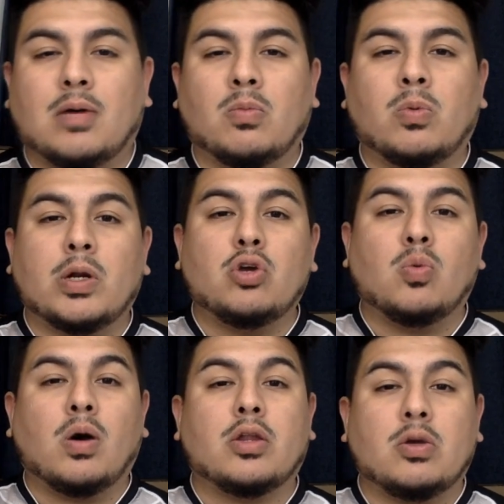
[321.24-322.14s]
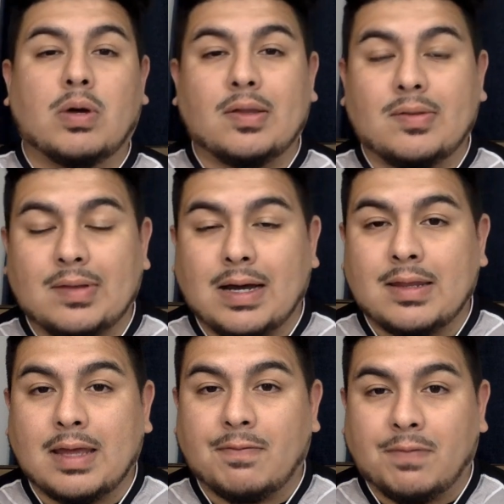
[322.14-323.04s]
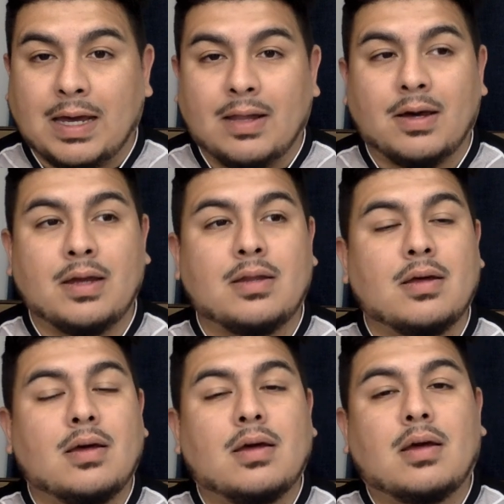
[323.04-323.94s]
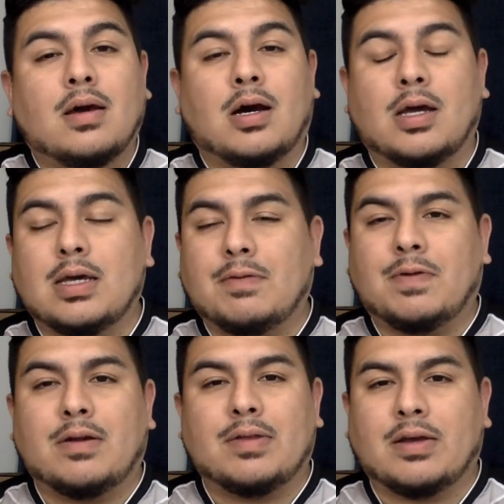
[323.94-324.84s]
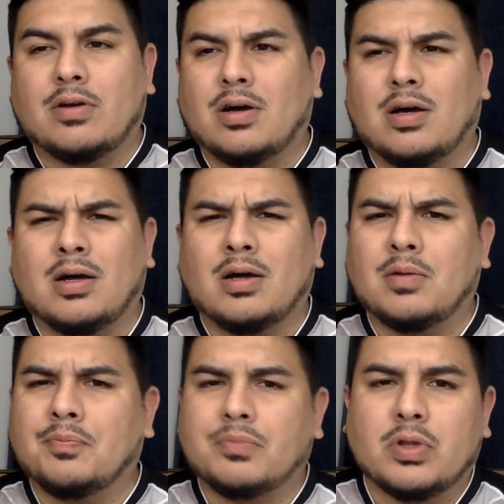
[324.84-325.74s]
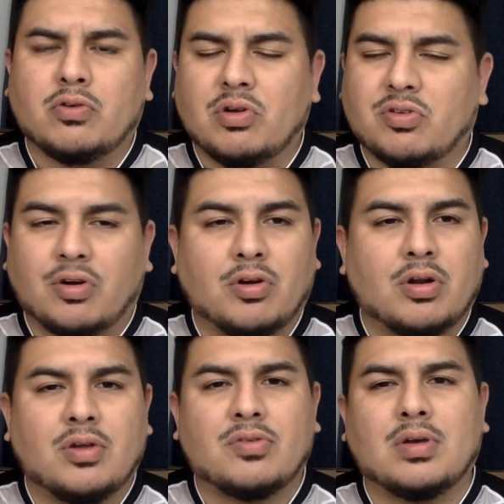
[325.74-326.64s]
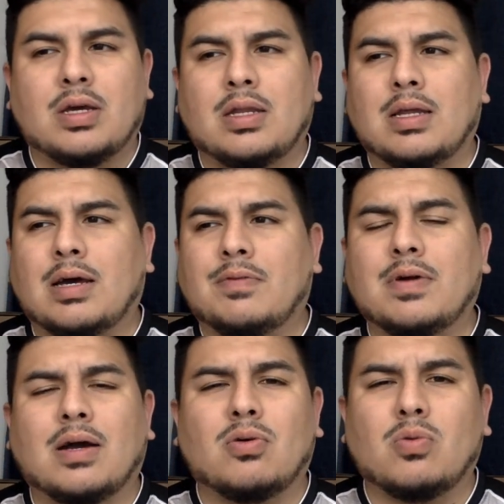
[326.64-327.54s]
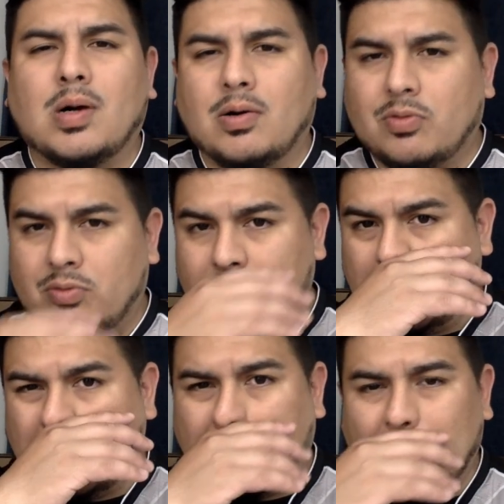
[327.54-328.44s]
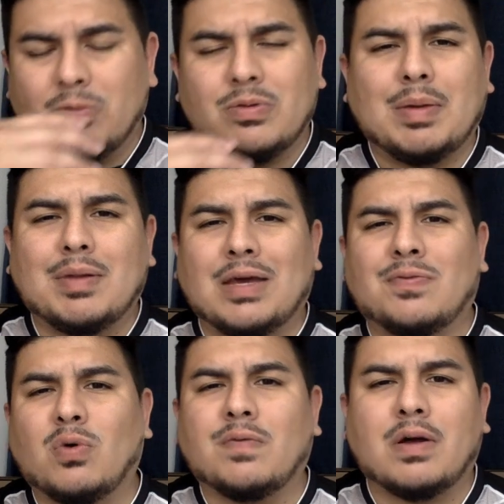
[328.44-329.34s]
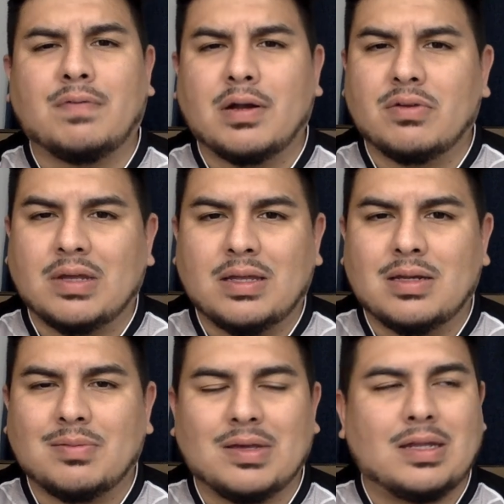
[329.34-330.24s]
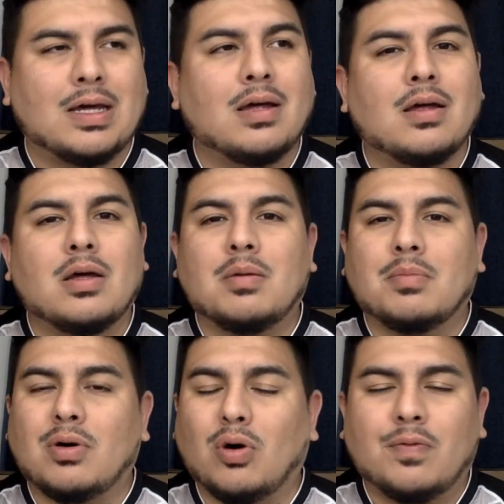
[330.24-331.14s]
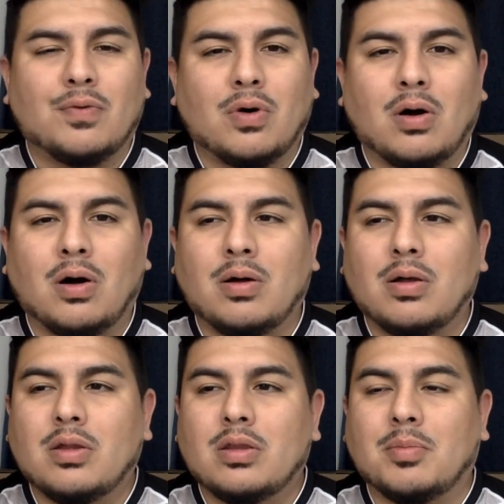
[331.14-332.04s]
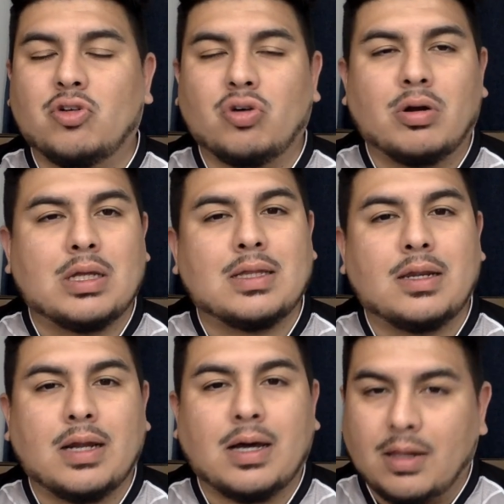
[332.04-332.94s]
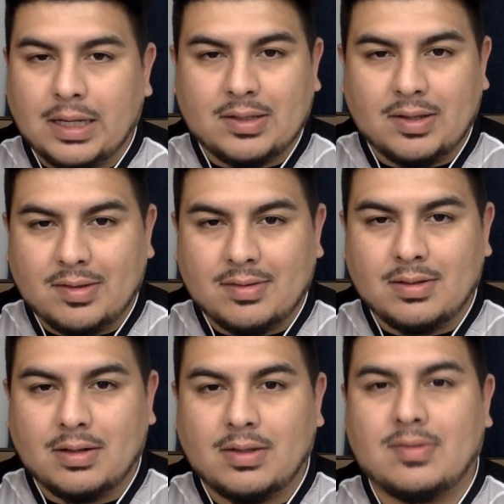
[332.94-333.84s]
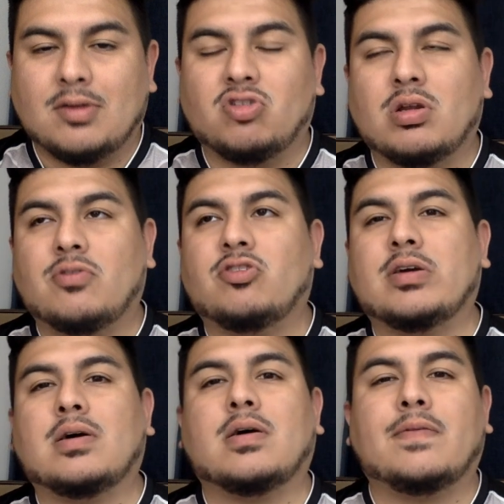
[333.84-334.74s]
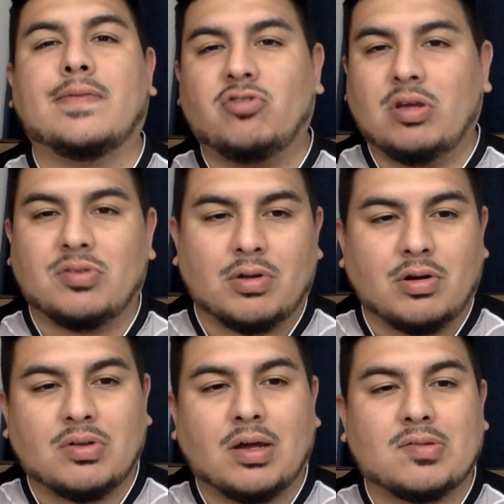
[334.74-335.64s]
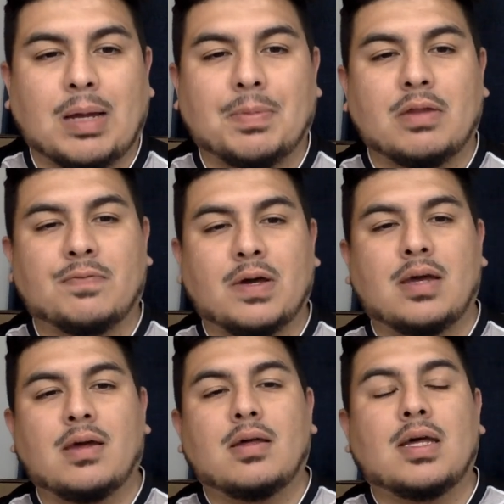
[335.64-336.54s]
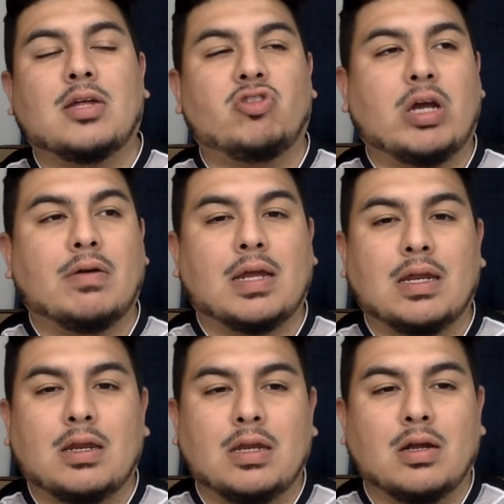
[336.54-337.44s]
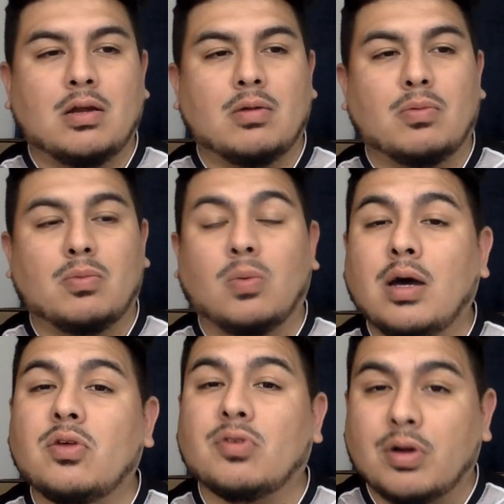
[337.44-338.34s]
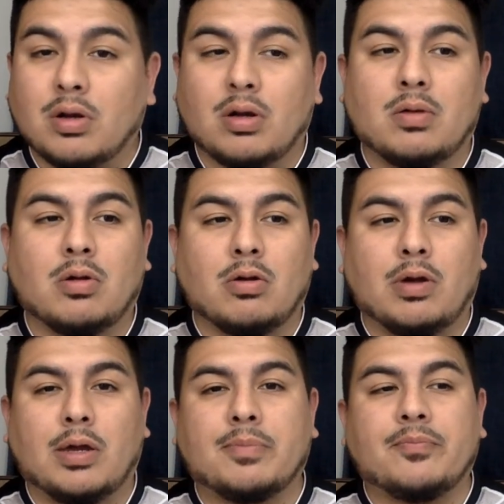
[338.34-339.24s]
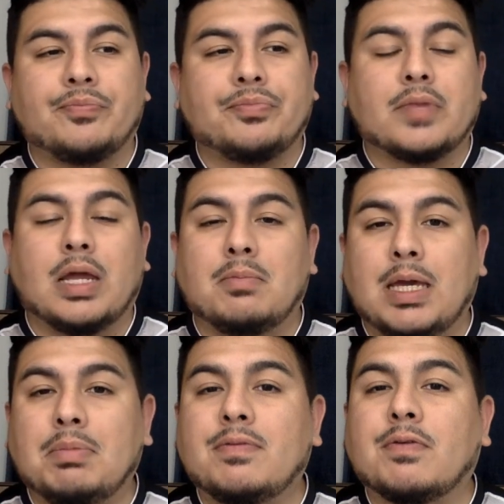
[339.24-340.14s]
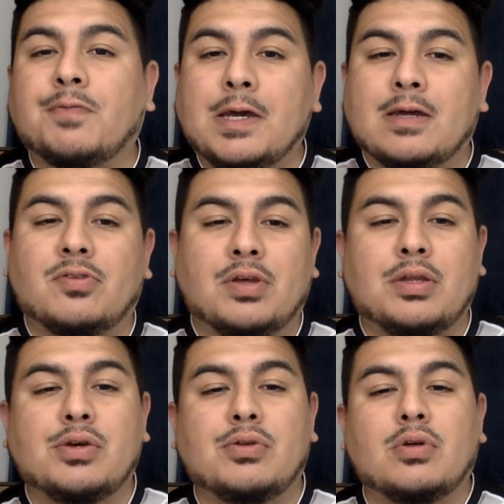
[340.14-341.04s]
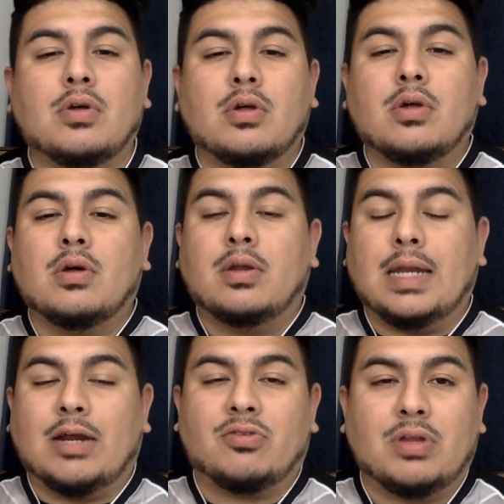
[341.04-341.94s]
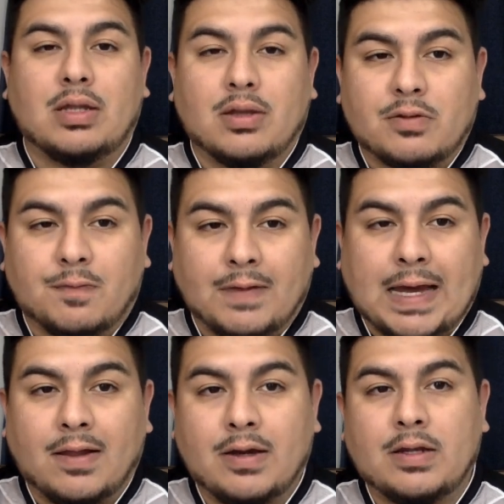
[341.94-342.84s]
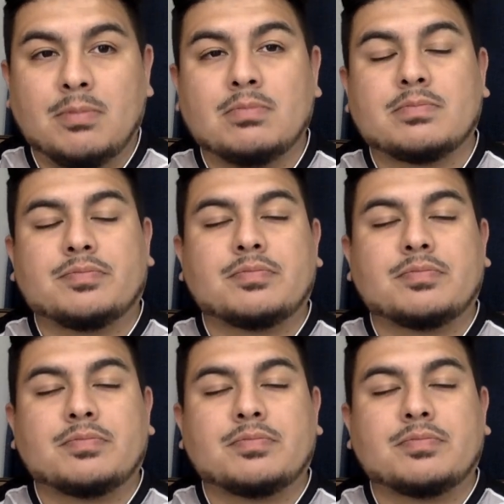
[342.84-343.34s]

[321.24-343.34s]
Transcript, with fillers: what do you want? Do you want this guy to get flatlined? You got fighters like Chris Curtis, and I forgot who else. It was maybe like 4 or 5 fighters that ended up saying that. But overall, the majority did not like the decision of Jason Herzog stopping the fight. Jared Cannonier was hurt, all right? And maybe if the fight continued, Nassourdine does flatline him.